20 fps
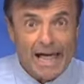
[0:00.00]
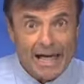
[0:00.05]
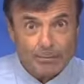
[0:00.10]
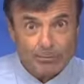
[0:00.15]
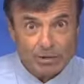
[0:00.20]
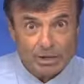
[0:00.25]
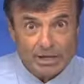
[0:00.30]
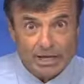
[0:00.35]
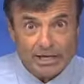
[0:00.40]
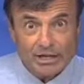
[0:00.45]

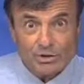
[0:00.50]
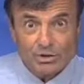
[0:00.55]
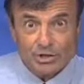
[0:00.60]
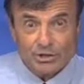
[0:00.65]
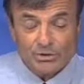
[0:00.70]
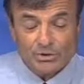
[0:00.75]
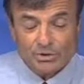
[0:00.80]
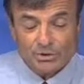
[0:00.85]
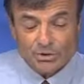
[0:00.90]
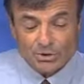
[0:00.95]

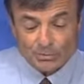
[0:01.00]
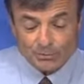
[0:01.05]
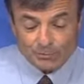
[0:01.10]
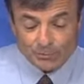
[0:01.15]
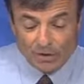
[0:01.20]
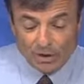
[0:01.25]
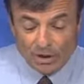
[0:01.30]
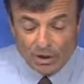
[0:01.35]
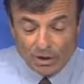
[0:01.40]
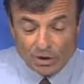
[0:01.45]
applications.
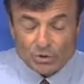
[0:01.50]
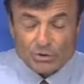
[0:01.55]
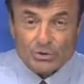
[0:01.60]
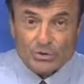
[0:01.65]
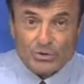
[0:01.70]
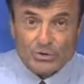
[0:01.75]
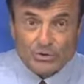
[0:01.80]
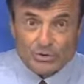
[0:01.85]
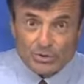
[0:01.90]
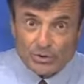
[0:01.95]
So
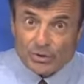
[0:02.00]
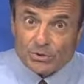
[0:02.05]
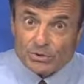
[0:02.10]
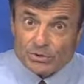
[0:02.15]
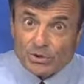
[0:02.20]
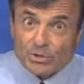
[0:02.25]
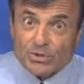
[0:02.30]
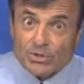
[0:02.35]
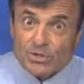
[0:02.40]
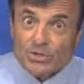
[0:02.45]

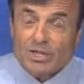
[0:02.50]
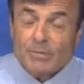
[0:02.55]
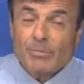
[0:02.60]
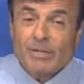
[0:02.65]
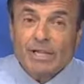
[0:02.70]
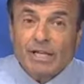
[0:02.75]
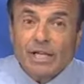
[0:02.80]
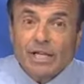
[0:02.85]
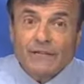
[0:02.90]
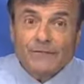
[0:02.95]
those are some
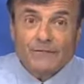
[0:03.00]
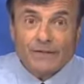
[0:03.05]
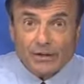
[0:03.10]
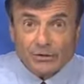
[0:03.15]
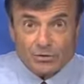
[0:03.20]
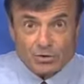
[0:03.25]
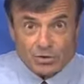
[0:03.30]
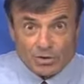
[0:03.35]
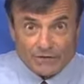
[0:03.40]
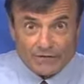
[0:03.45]
of the key
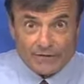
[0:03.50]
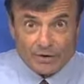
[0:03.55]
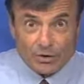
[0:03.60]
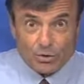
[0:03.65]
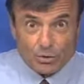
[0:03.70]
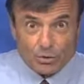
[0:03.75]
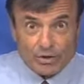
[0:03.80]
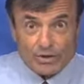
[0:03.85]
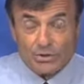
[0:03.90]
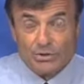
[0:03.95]
features of the
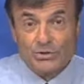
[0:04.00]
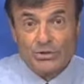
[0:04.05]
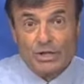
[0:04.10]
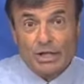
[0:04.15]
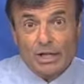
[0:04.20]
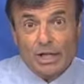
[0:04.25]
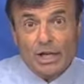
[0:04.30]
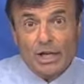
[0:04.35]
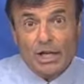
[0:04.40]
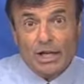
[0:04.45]
course.
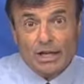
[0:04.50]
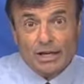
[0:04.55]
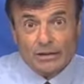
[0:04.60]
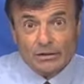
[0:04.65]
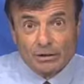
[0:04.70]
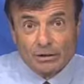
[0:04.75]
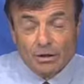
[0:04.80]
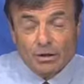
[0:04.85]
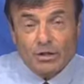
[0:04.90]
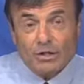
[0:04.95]

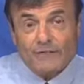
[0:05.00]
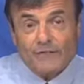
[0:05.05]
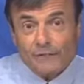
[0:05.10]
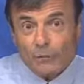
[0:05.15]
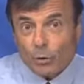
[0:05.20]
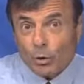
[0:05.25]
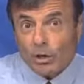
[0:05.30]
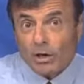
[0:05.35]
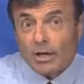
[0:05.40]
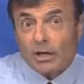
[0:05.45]
Look
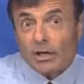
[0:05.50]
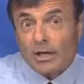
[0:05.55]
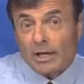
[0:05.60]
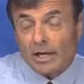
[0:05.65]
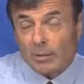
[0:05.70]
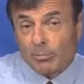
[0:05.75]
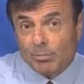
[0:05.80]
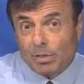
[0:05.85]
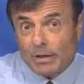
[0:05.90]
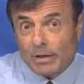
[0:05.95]
for
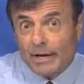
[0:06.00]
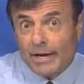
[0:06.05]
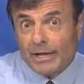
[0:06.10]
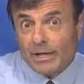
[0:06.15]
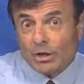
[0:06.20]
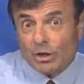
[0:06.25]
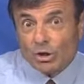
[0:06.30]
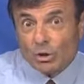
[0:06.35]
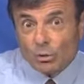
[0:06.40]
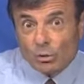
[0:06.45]
applying
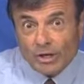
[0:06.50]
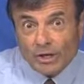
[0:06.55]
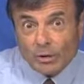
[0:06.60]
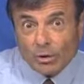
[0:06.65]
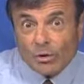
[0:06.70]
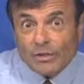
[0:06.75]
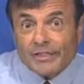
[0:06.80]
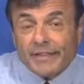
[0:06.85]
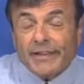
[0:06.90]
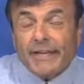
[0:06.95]
your
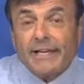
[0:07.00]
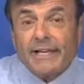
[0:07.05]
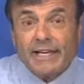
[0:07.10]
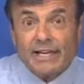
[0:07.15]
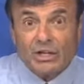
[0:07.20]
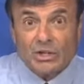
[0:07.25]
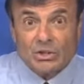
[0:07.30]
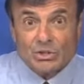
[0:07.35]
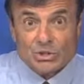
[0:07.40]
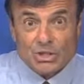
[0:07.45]
critical
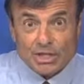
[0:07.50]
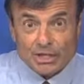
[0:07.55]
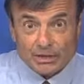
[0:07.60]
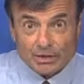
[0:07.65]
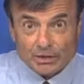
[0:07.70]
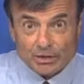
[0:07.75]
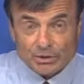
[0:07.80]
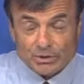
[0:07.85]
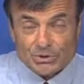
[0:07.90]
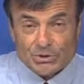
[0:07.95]
thinking
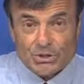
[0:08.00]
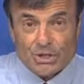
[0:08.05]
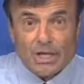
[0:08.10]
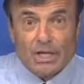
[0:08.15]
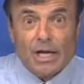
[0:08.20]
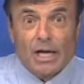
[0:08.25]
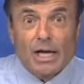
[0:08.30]
skills.